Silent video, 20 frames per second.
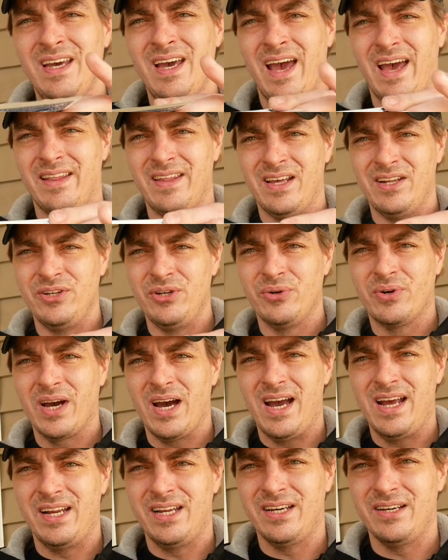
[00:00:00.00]
And then you
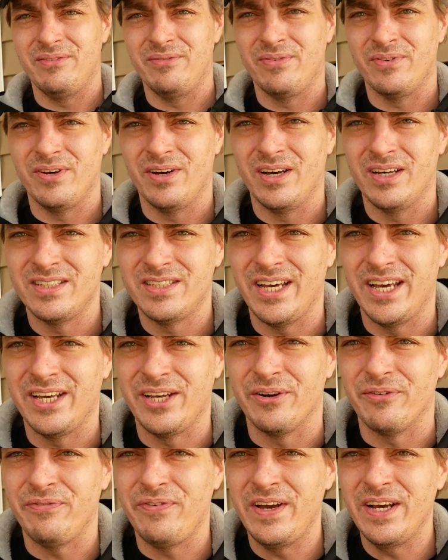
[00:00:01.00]
kind of take
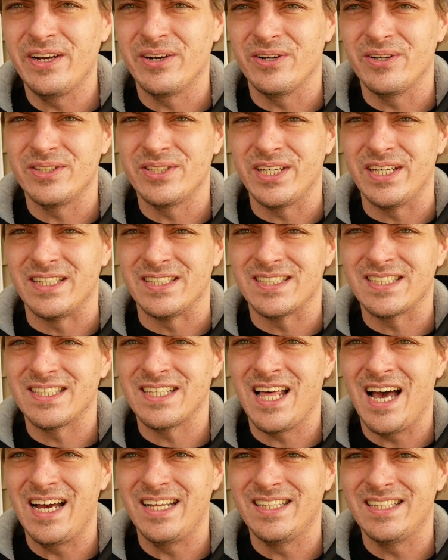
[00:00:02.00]
your fingers and
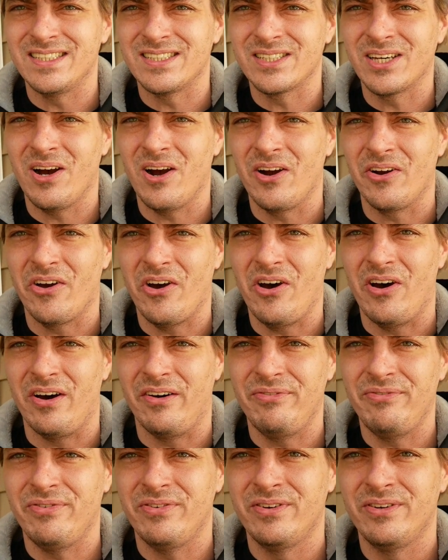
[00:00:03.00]
slide this card
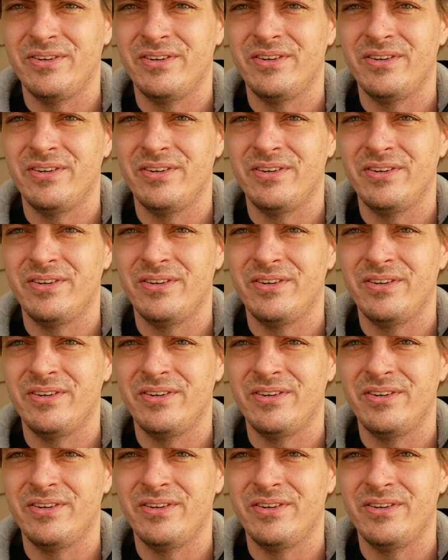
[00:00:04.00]
off